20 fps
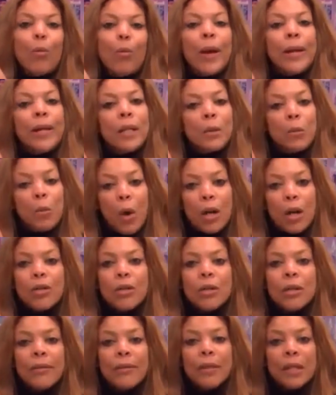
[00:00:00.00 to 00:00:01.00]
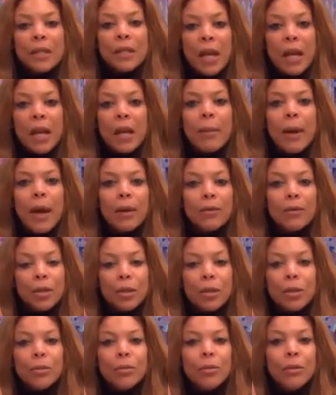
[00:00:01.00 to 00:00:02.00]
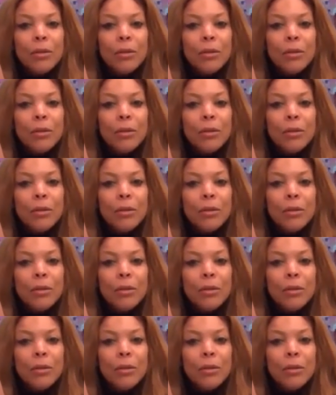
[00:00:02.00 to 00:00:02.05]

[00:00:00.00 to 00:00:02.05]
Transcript: Wendy watchers have to say about you.